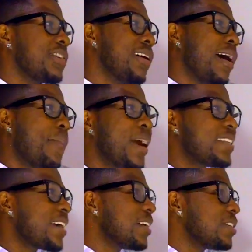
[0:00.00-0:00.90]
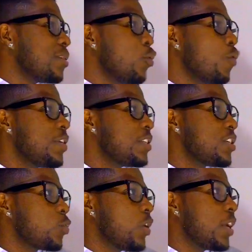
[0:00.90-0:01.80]
so I might take her to the movies
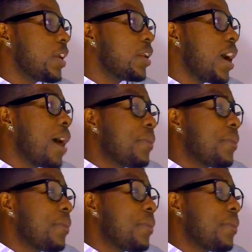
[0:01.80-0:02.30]
this weekend.